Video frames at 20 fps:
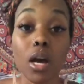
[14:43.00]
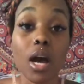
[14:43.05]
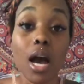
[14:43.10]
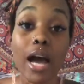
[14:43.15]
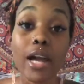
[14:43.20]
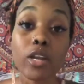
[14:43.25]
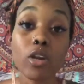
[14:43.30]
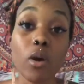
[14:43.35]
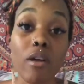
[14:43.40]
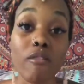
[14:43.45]

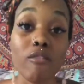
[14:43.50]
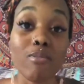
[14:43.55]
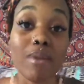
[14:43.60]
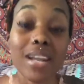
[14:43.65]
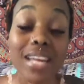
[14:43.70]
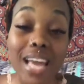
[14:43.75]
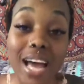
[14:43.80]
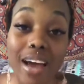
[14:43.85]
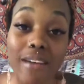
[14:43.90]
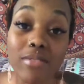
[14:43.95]
I know
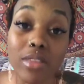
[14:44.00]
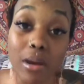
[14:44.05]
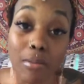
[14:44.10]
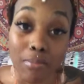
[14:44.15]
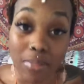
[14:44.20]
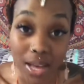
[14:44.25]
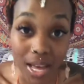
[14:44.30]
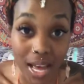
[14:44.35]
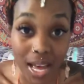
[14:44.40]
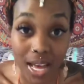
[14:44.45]
everybody have their
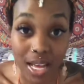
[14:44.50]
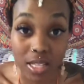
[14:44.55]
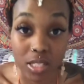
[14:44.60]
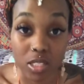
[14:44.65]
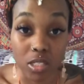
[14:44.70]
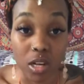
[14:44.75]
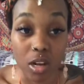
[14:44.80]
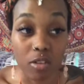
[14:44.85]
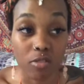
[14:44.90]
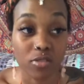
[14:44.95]

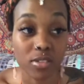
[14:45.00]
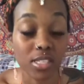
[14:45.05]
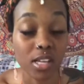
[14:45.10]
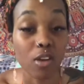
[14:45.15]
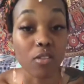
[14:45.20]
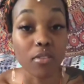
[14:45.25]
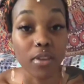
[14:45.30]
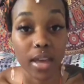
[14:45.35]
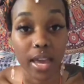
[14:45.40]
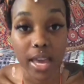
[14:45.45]
past of
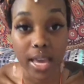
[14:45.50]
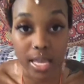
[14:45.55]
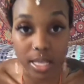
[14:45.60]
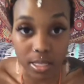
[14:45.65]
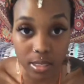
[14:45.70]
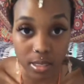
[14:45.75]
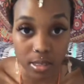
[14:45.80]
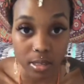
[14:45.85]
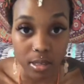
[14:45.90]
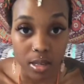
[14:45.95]

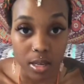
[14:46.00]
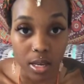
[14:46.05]
self-hate.